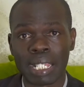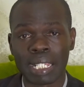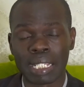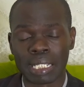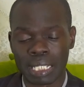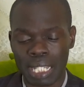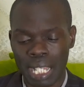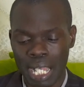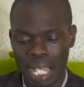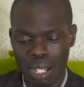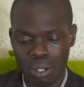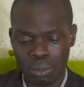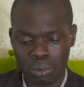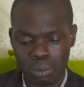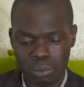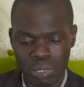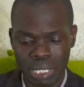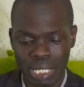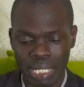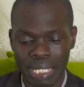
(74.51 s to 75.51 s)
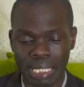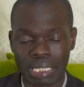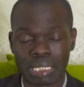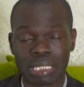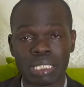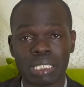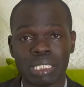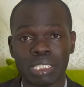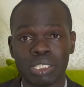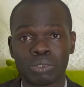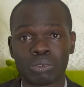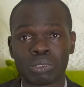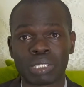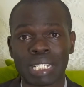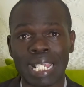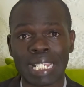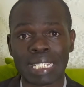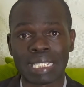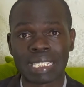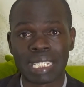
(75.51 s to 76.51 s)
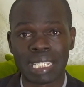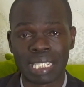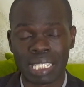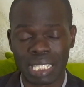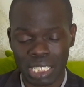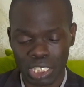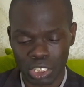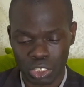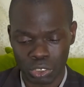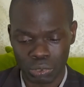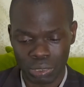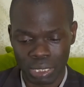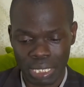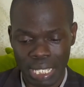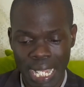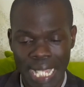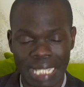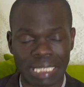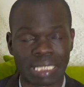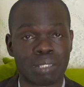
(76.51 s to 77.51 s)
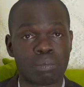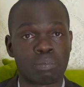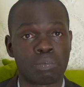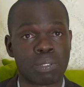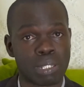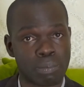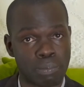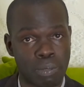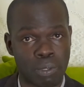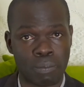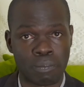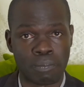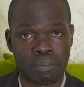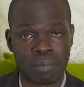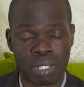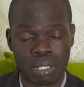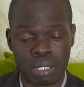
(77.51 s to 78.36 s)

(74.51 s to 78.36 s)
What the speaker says: and how we can unite a nation as a people.